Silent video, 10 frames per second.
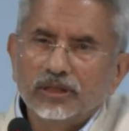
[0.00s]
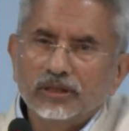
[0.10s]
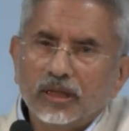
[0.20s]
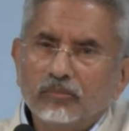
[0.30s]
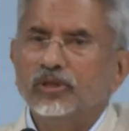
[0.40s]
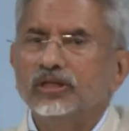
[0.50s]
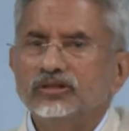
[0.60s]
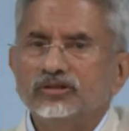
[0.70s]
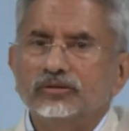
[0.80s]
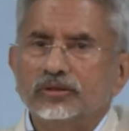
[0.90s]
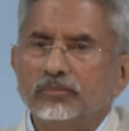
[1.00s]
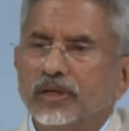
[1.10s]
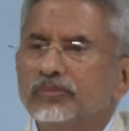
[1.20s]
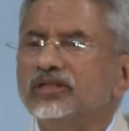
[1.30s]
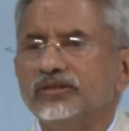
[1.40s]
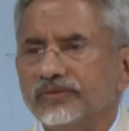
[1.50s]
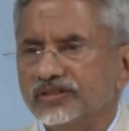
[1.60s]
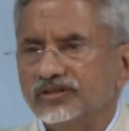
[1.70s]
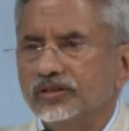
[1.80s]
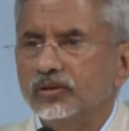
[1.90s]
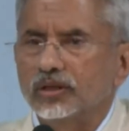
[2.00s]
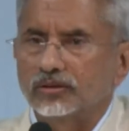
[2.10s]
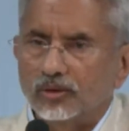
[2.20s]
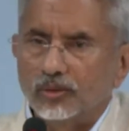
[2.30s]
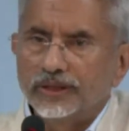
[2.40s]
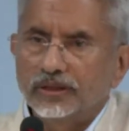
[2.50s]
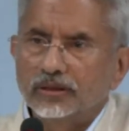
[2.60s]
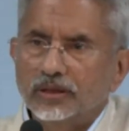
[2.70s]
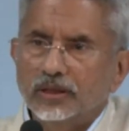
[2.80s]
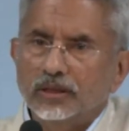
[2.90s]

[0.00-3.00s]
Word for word: the numbers, the members of SCO are growing.